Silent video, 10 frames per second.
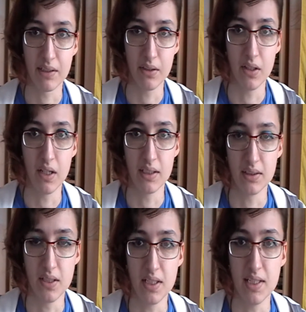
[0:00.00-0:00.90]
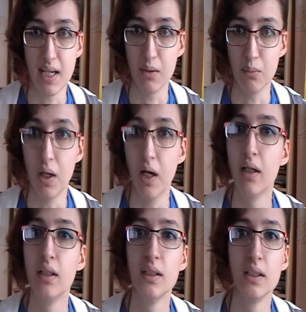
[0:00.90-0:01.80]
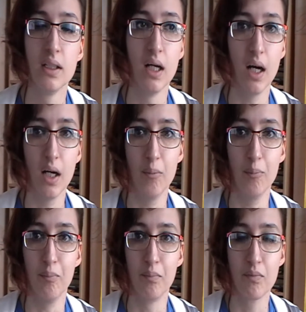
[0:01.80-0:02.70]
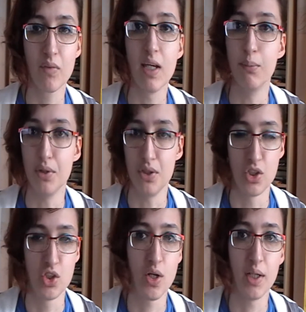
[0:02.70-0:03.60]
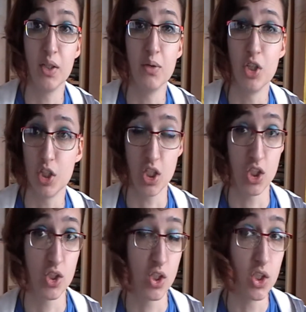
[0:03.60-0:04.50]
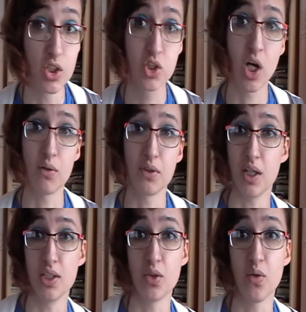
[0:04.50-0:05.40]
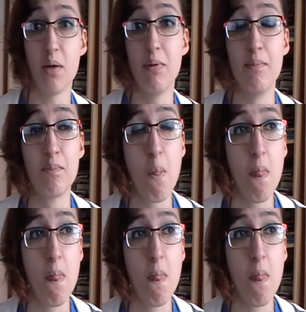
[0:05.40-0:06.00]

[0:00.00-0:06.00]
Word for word: anxiety attack at work. Um, it was triggered just as a child started screaming.